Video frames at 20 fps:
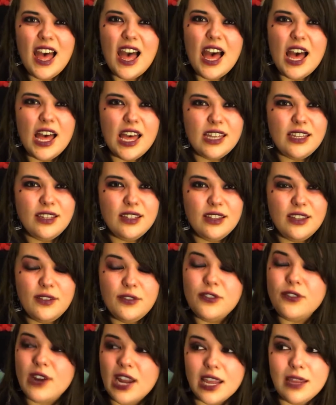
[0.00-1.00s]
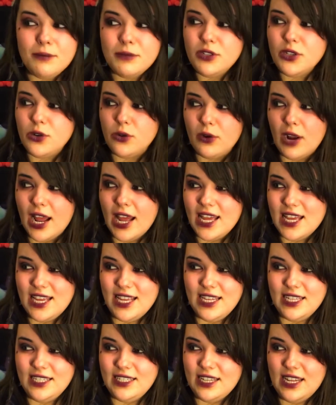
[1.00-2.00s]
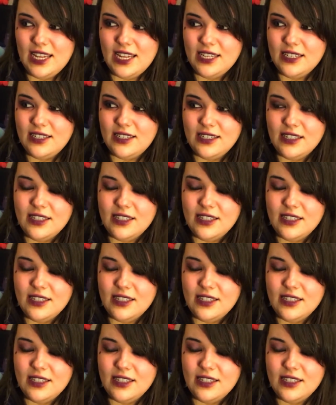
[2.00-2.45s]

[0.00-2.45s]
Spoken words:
And the frame's great, it's the